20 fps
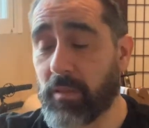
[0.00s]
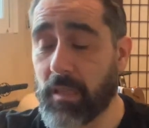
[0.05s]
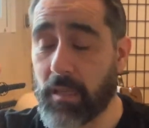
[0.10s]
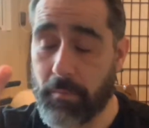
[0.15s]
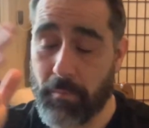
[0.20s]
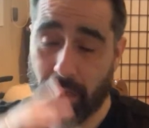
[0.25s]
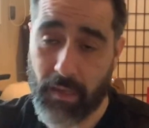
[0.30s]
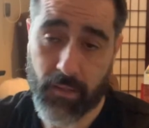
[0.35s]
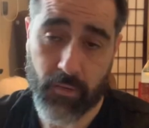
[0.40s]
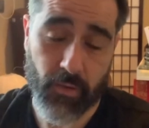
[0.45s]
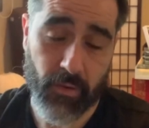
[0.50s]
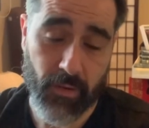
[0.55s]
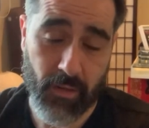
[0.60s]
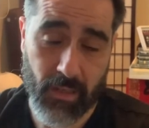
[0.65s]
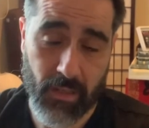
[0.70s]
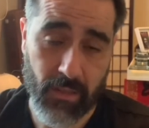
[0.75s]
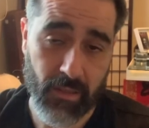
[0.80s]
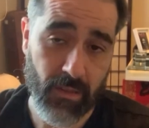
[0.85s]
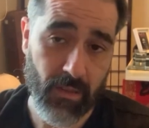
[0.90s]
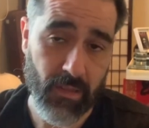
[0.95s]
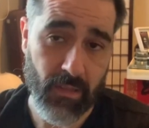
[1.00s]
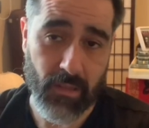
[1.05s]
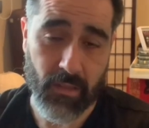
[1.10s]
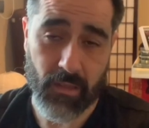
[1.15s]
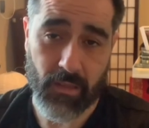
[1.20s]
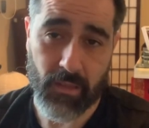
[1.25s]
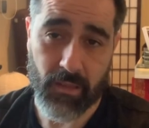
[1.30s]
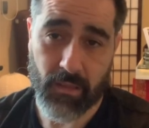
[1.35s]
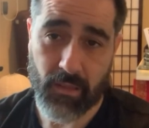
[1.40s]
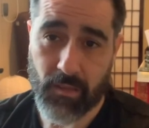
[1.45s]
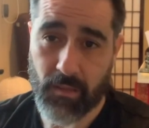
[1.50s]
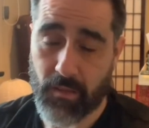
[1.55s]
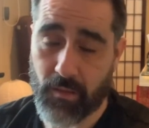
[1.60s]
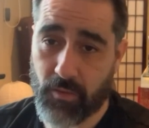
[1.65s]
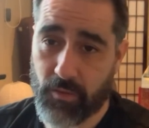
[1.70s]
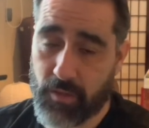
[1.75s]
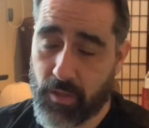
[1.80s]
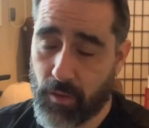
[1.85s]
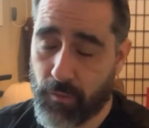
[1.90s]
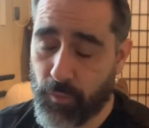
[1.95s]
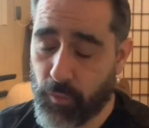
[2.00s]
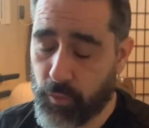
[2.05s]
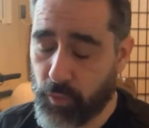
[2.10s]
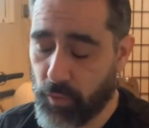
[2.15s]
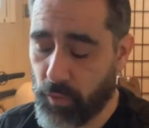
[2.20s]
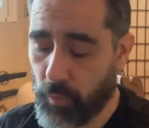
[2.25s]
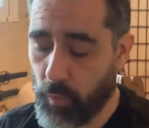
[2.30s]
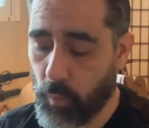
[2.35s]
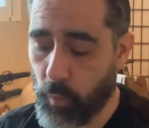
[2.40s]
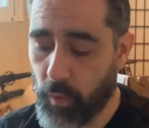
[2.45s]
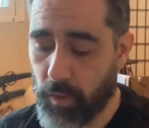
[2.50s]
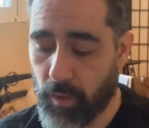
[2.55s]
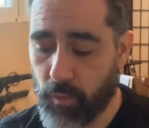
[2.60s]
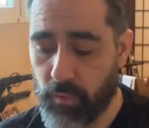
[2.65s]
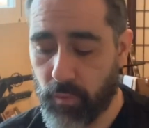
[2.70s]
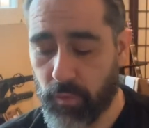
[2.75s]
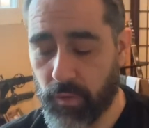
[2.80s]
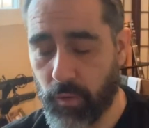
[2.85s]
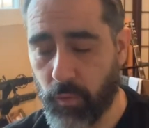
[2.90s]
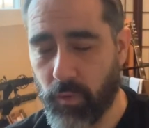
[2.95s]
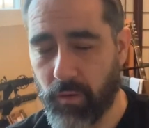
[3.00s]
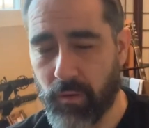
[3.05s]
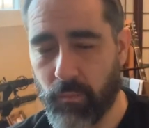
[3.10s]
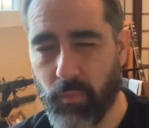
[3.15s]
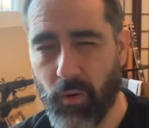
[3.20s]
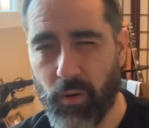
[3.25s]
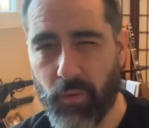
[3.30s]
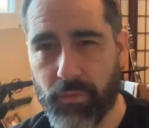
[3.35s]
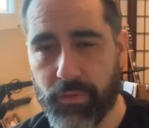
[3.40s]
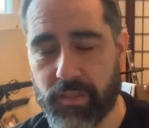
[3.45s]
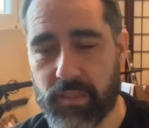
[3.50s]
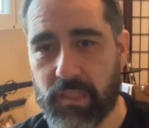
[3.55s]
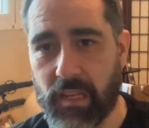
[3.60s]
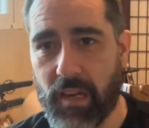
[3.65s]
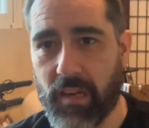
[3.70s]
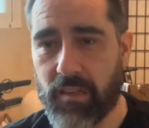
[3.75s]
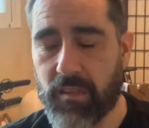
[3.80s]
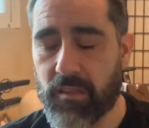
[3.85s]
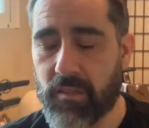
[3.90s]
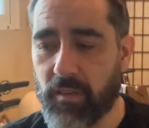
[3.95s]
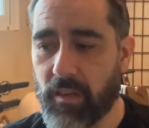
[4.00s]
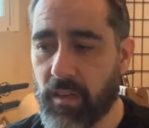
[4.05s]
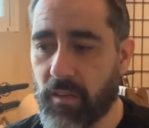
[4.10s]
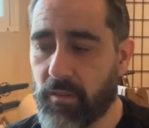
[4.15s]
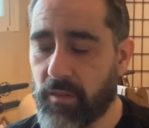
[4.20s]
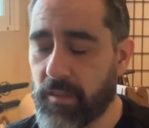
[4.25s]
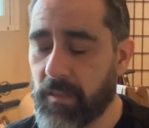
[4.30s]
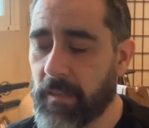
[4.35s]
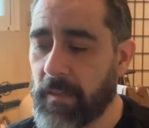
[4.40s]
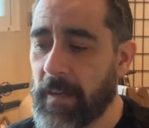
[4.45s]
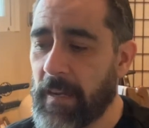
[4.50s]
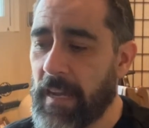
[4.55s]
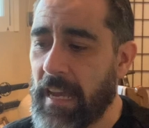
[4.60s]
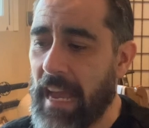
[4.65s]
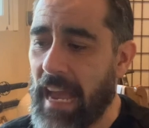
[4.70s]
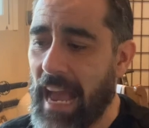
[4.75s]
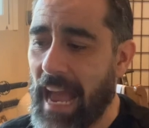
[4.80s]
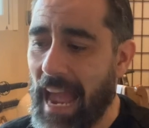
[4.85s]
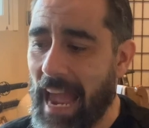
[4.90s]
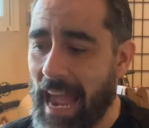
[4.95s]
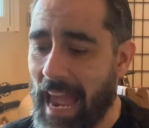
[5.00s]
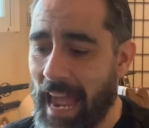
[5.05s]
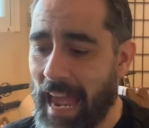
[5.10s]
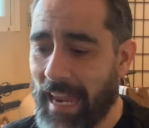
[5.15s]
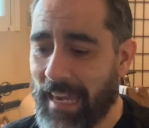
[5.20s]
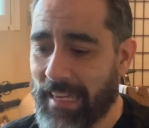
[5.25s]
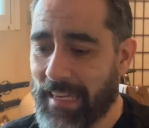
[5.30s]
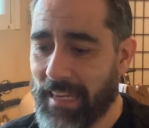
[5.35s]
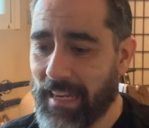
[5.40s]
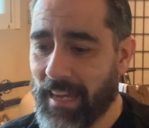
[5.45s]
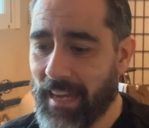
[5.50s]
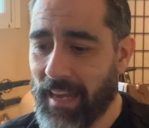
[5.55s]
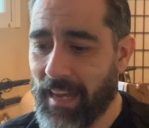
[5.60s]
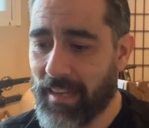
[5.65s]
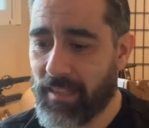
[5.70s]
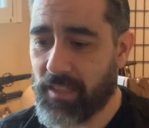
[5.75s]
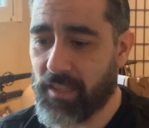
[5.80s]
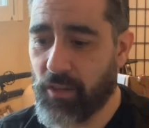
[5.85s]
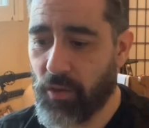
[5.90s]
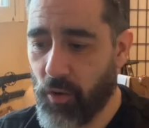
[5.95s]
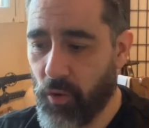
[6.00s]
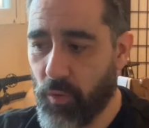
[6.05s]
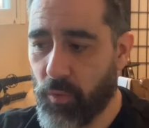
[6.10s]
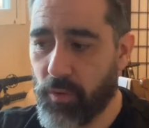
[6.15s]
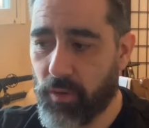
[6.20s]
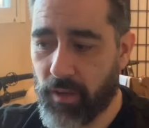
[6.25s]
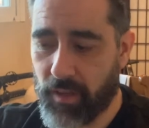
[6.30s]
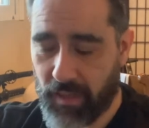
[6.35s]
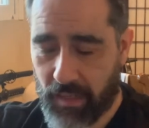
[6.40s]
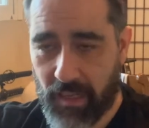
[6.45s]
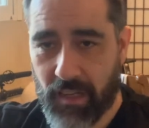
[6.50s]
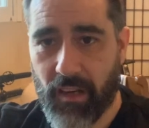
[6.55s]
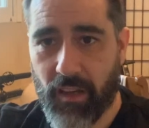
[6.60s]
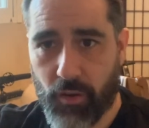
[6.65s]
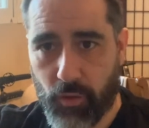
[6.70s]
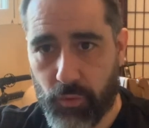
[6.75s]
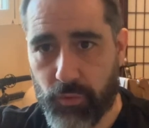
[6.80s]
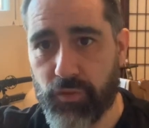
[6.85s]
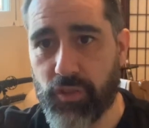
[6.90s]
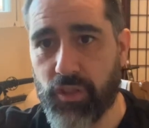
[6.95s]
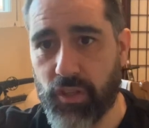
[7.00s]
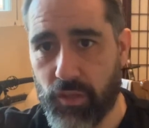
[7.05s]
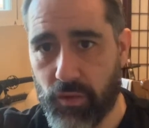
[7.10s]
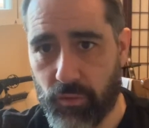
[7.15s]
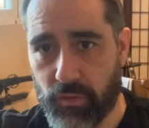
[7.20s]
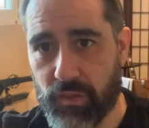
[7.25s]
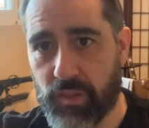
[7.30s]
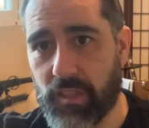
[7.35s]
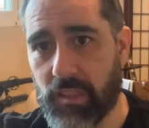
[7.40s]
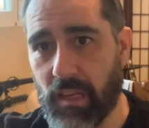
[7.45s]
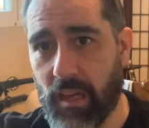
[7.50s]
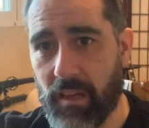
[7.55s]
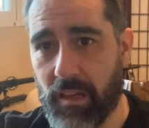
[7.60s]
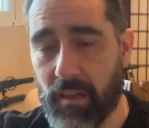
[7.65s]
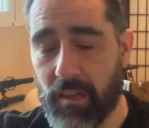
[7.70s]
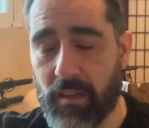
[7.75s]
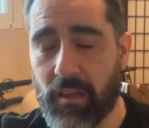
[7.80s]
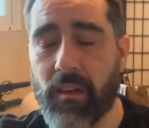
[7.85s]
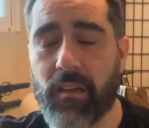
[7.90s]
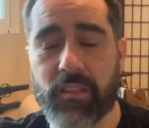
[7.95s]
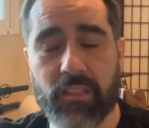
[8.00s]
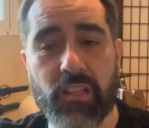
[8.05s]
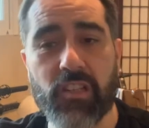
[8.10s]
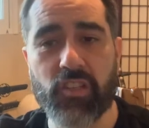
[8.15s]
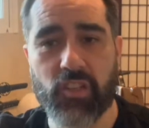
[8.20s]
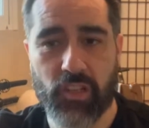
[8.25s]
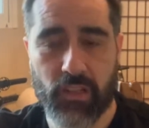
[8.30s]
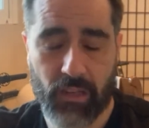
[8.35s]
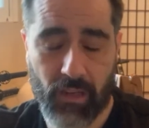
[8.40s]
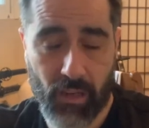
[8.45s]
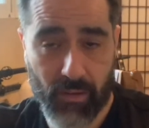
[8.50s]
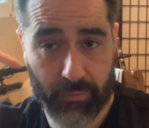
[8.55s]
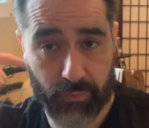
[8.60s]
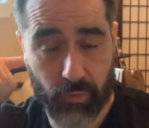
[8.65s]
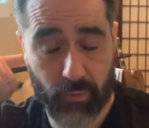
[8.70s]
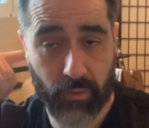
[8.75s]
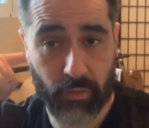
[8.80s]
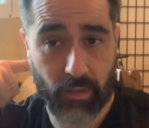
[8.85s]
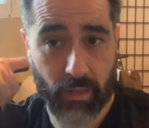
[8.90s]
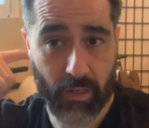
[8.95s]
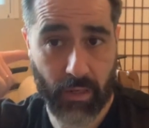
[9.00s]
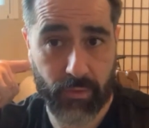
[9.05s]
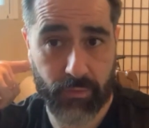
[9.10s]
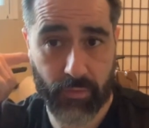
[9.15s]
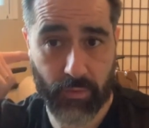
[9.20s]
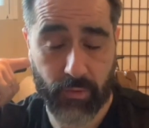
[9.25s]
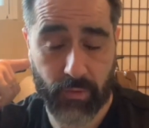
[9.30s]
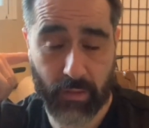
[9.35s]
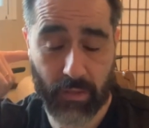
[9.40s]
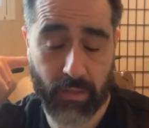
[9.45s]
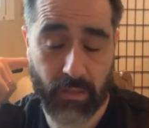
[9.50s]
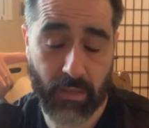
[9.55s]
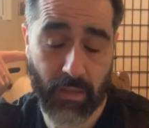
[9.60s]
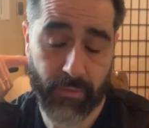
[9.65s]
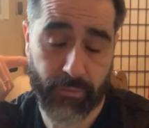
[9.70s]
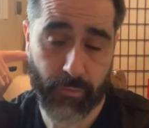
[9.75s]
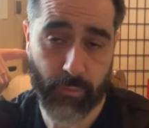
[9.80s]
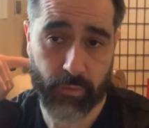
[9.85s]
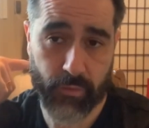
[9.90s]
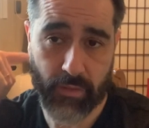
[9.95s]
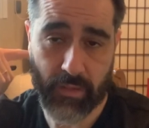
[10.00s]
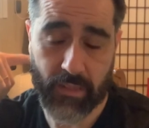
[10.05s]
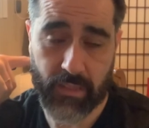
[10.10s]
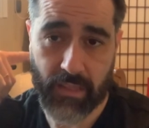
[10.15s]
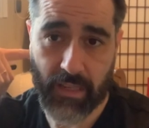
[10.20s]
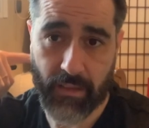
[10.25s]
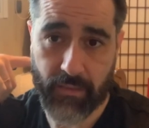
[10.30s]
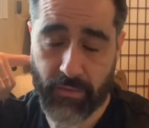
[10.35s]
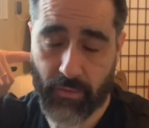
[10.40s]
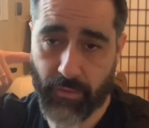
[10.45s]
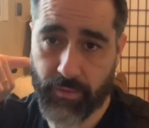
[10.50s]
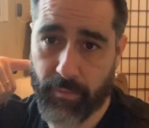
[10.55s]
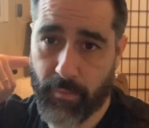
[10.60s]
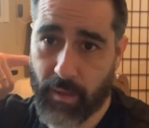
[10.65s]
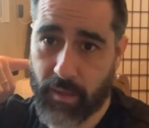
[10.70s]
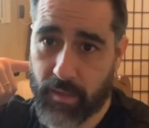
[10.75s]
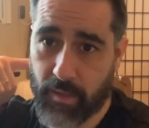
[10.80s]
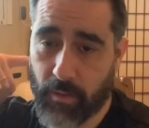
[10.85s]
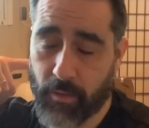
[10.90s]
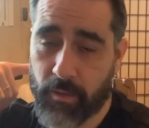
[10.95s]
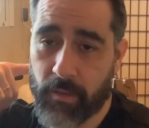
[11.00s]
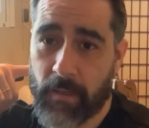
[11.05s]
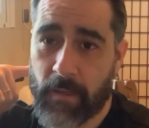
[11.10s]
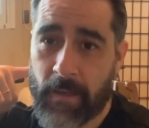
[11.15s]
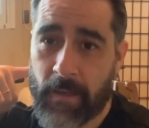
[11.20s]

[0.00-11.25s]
He met her in the conservatory where they were both standing together. And so Rina continued teaching after the unfortunate death of Mario.